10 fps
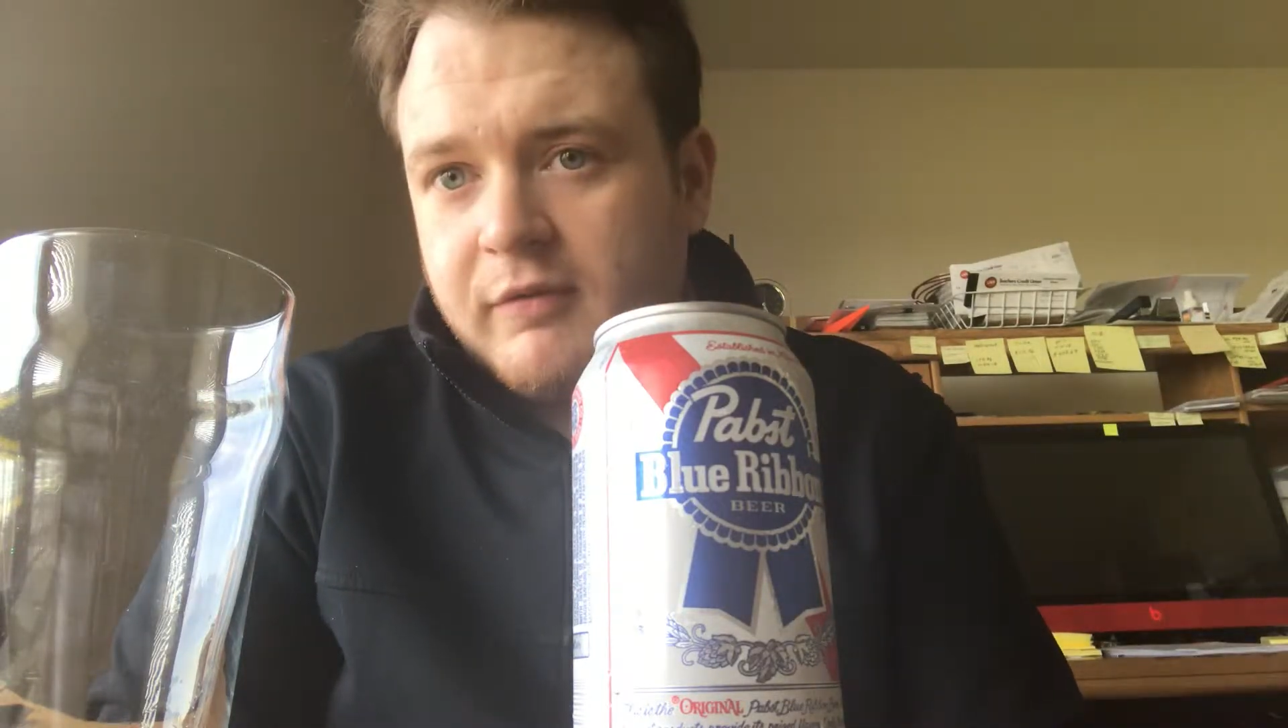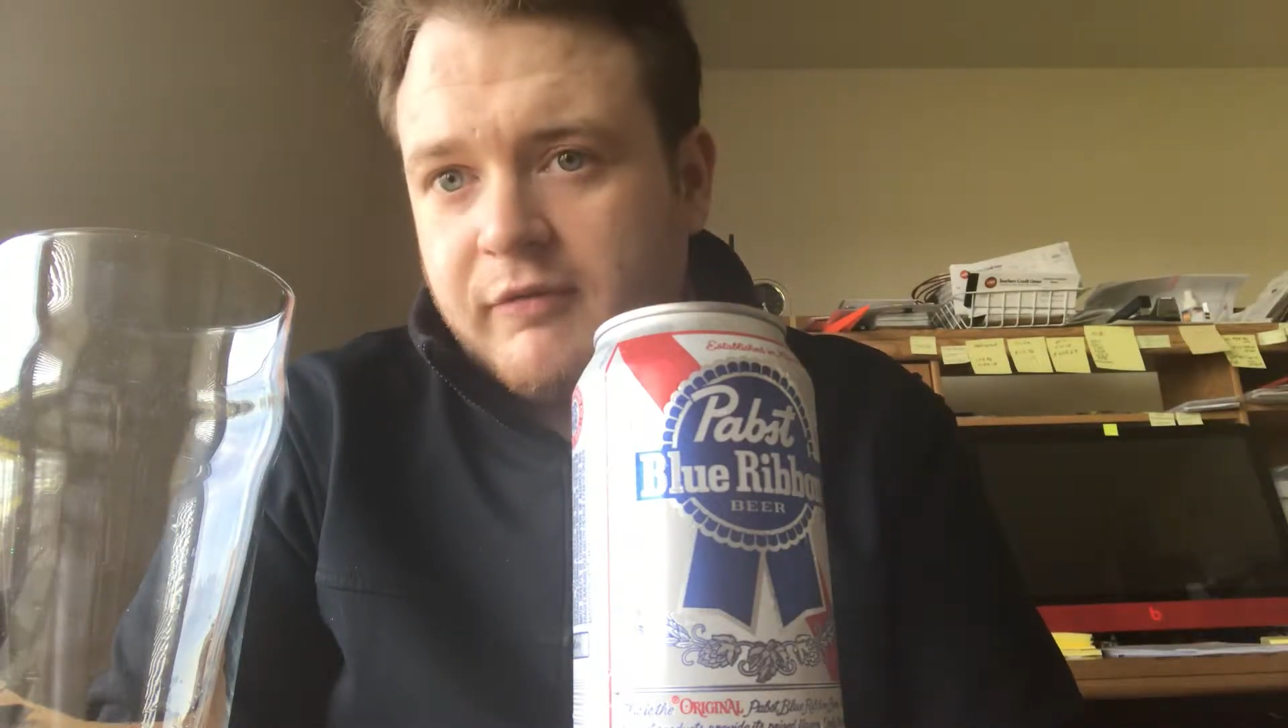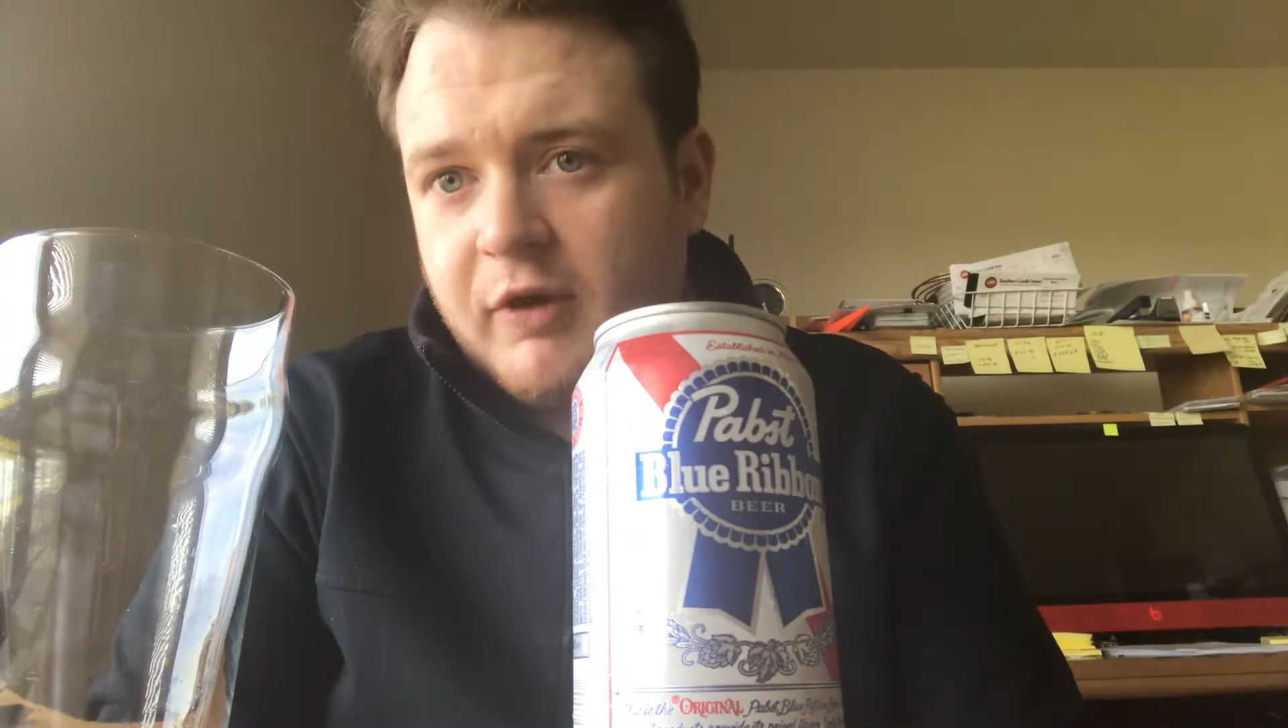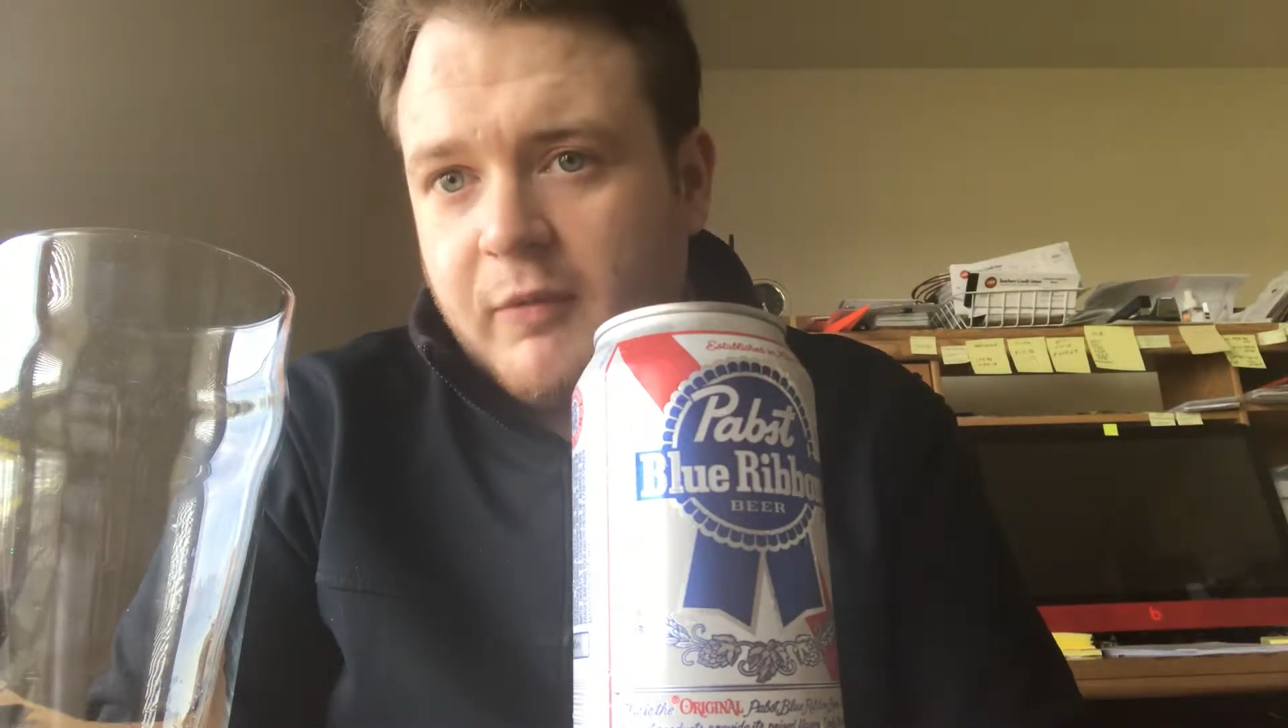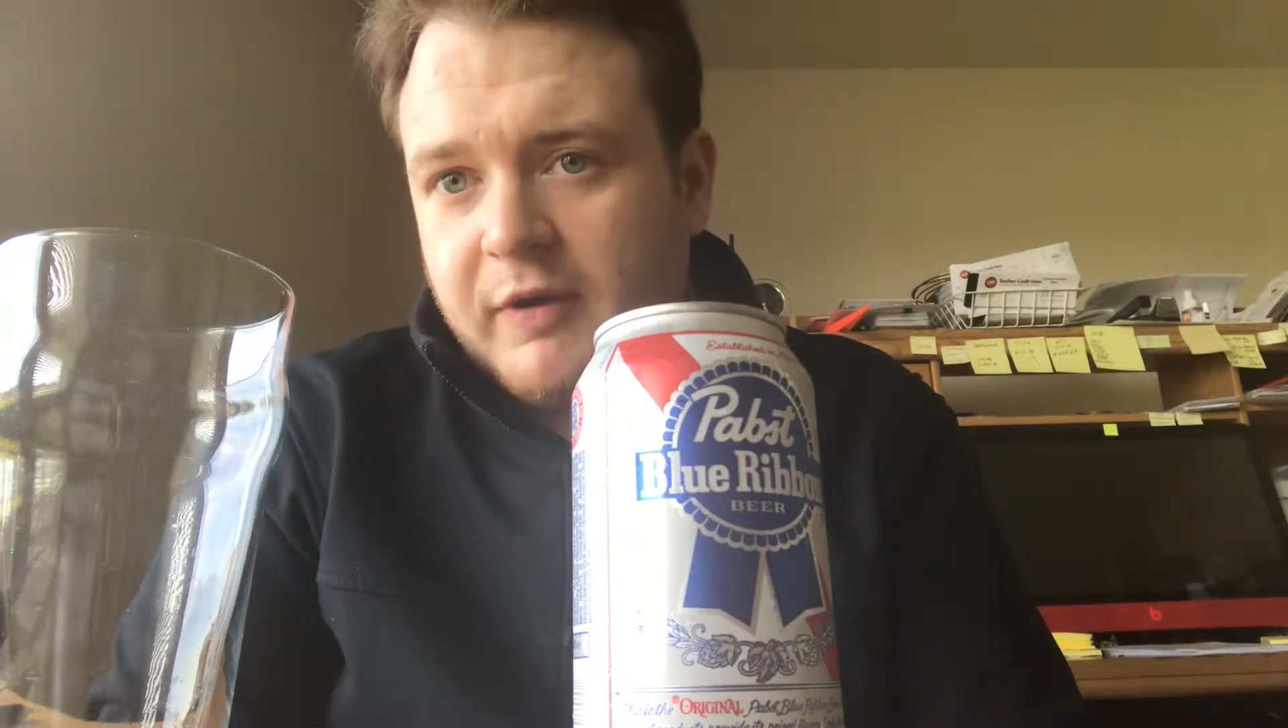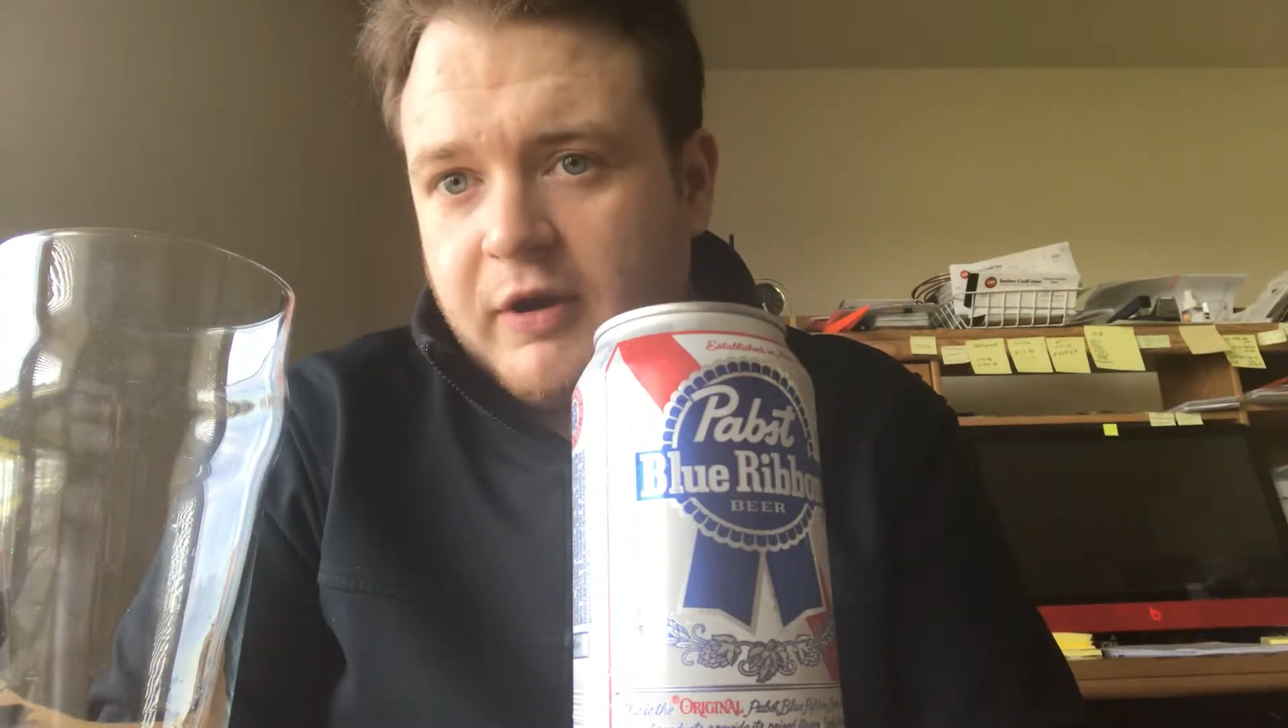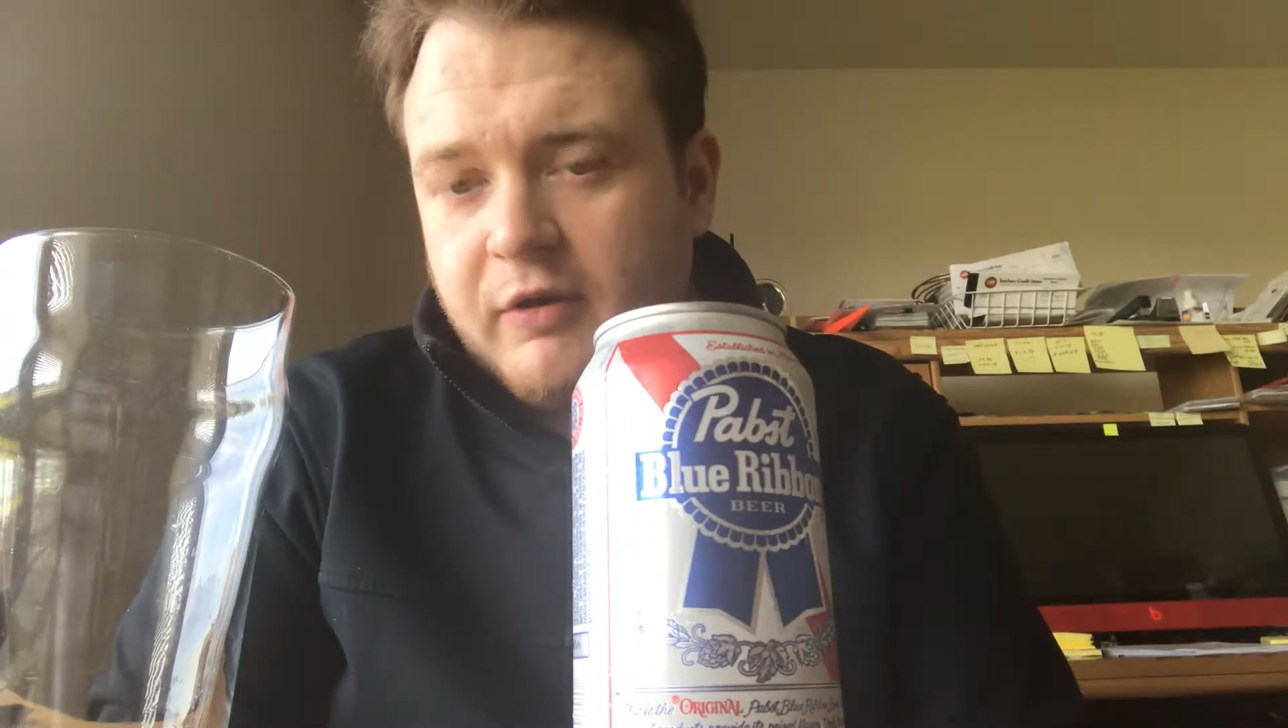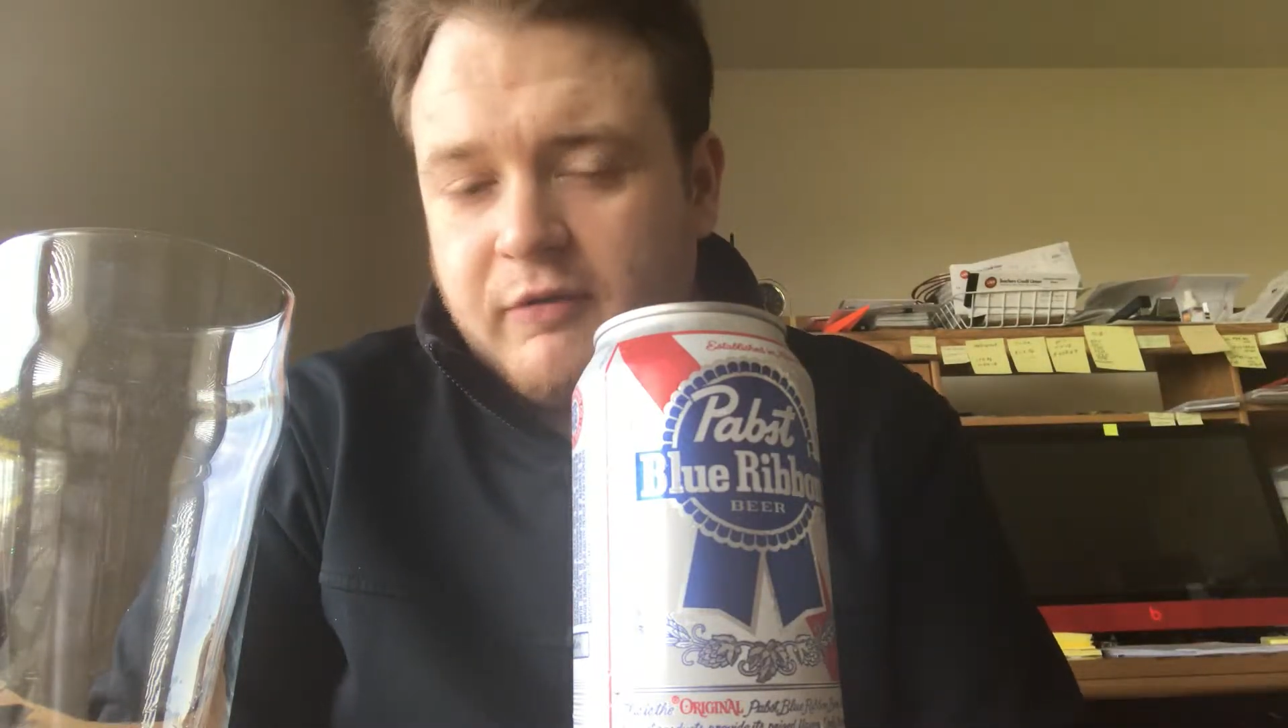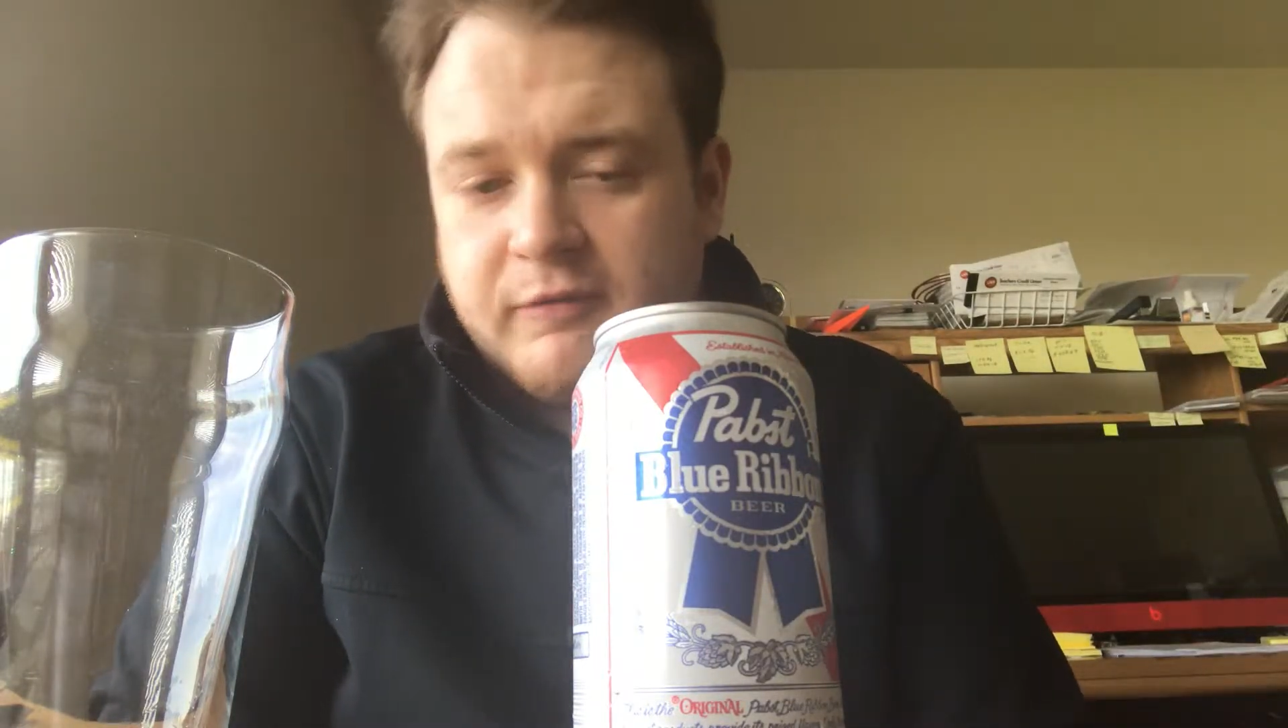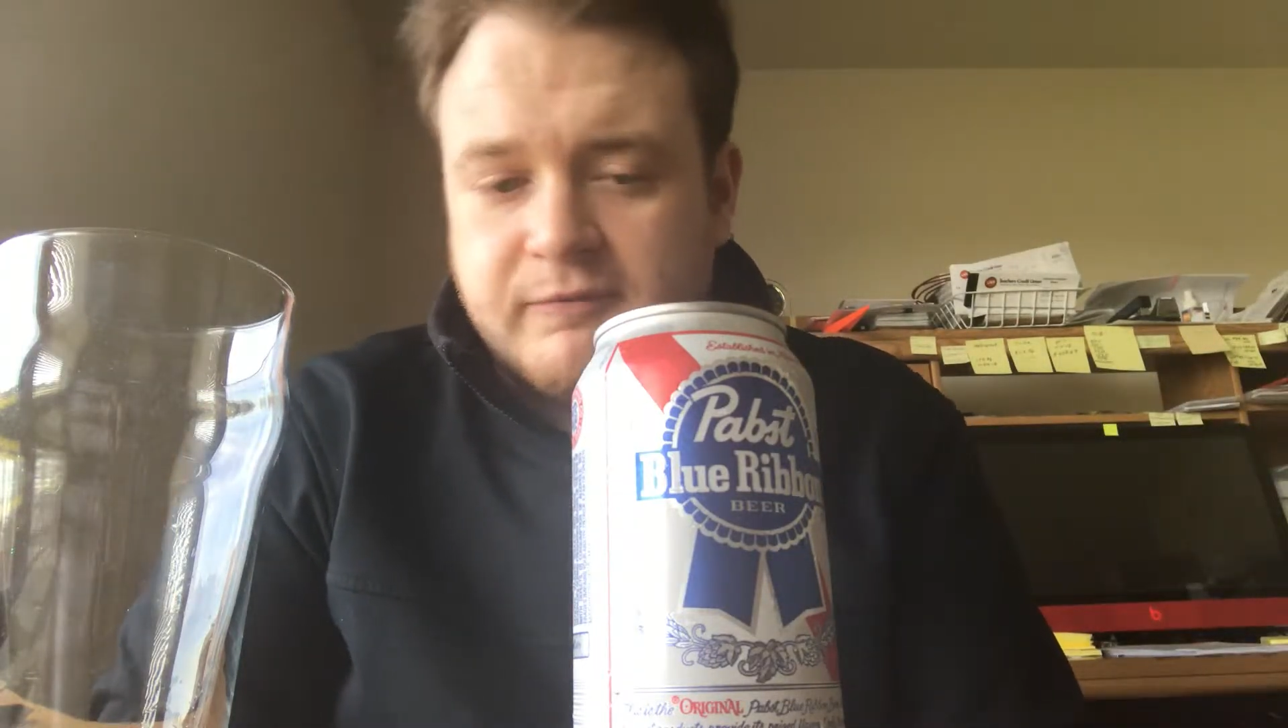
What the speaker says: for all we know.